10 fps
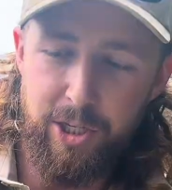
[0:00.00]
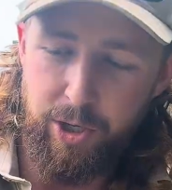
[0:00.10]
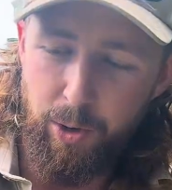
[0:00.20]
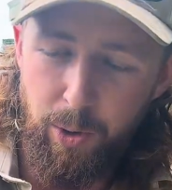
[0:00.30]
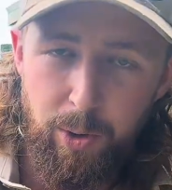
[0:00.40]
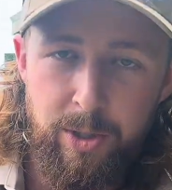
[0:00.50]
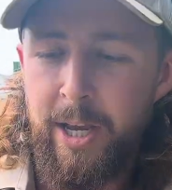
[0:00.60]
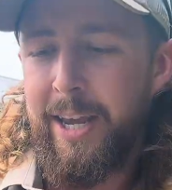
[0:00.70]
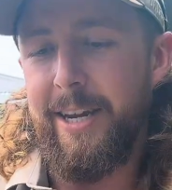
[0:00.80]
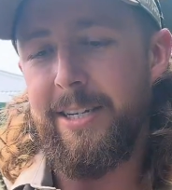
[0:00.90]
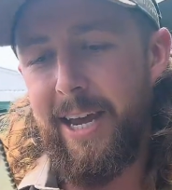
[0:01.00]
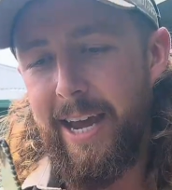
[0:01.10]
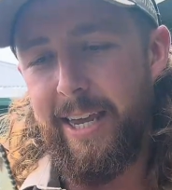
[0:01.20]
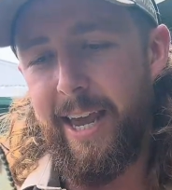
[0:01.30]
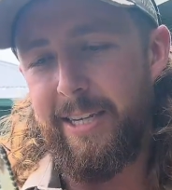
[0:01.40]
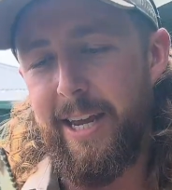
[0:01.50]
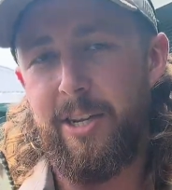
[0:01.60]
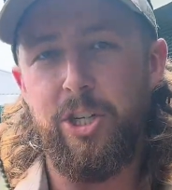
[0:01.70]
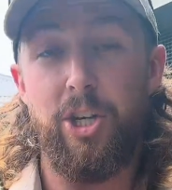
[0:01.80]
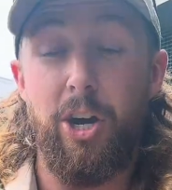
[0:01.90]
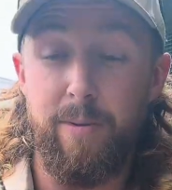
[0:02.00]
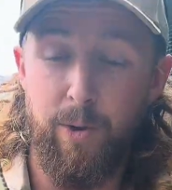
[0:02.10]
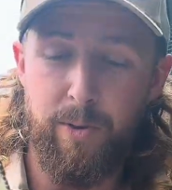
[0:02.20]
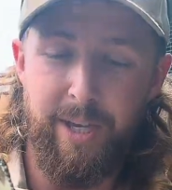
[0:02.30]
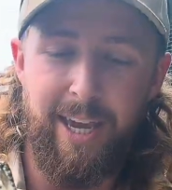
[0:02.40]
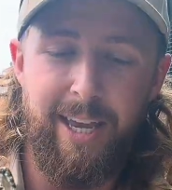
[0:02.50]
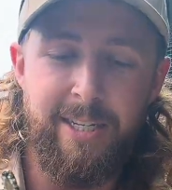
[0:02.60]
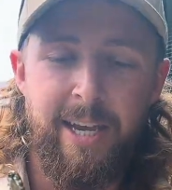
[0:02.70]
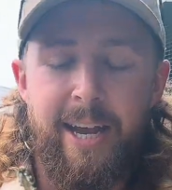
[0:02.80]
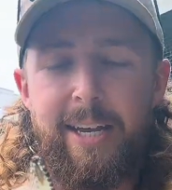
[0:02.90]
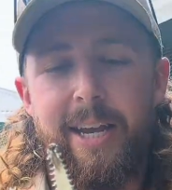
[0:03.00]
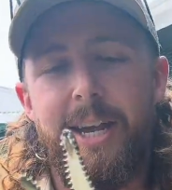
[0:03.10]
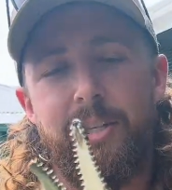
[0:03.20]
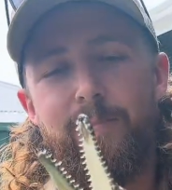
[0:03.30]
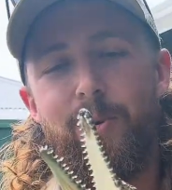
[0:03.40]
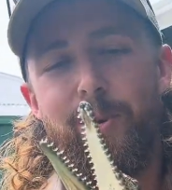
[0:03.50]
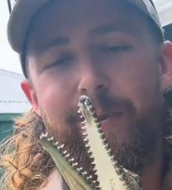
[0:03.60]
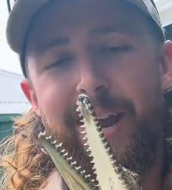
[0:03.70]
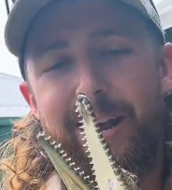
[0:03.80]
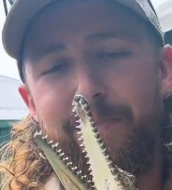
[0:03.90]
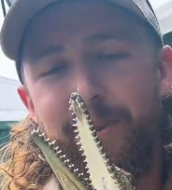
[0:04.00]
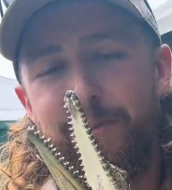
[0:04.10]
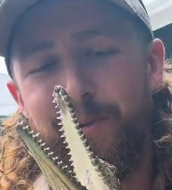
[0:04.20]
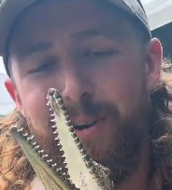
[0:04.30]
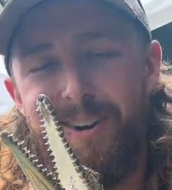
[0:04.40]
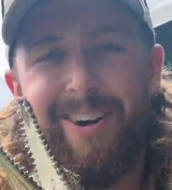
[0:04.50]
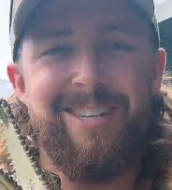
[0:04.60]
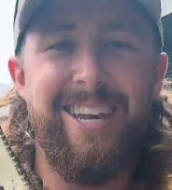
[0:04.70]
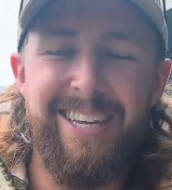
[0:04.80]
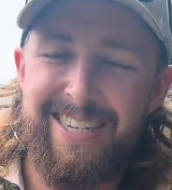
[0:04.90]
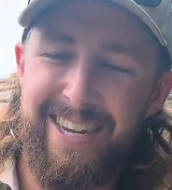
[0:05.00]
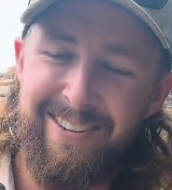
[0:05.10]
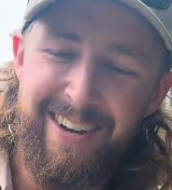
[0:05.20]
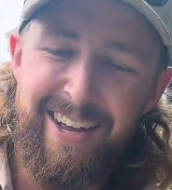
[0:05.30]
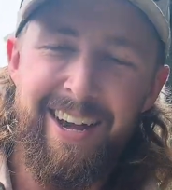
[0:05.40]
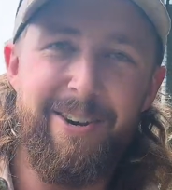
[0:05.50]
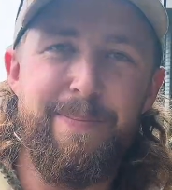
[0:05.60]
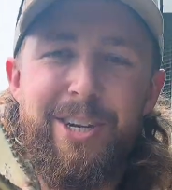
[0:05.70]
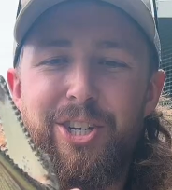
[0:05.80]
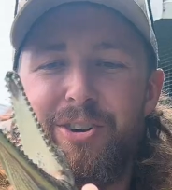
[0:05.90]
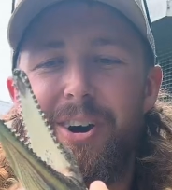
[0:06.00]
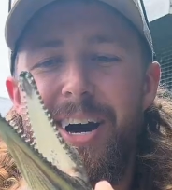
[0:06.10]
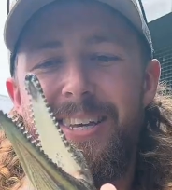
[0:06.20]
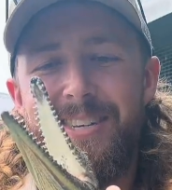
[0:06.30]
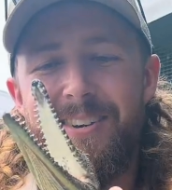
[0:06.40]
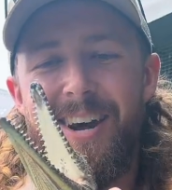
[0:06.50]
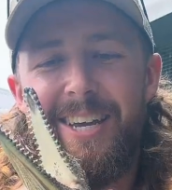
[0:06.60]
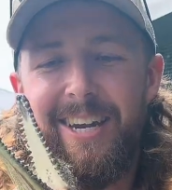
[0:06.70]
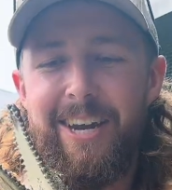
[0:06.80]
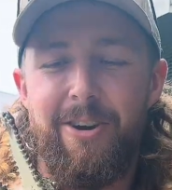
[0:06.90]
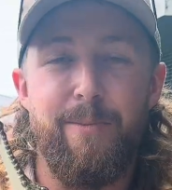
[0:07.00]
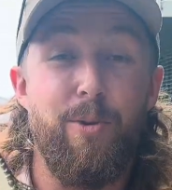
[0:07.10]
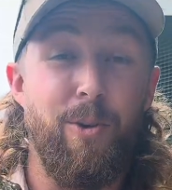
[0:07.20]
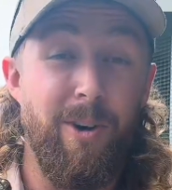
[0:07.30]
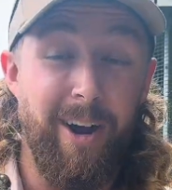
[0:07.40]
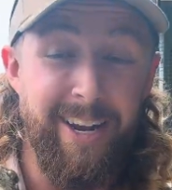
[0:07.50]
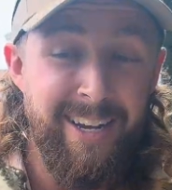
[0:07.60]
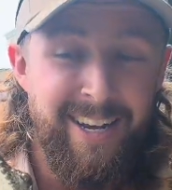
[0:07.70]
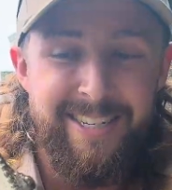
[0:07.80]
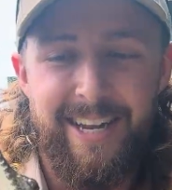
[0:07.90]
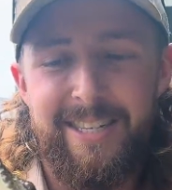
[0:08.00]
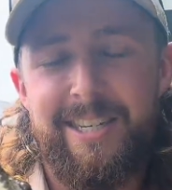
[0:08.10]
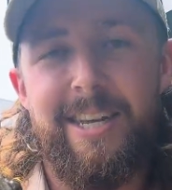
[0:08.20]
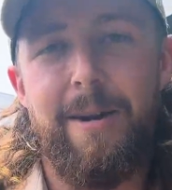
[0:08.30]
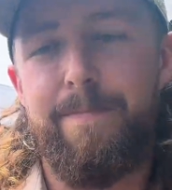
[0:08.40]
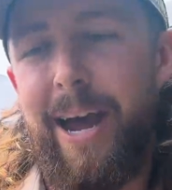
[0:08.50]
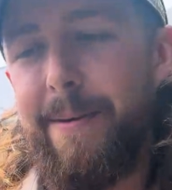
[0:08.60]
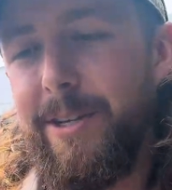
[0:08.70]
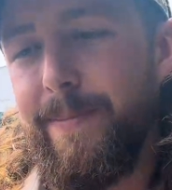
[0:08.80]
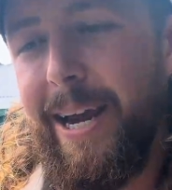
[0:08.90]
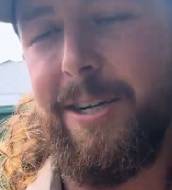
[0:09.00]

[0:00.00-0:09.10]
schools, into daycare centres, show them to all the kids and teach them all about our beautiful crocodiles. He's still a little bit shy, this guy. You can hear him crying. So that's the sound babies make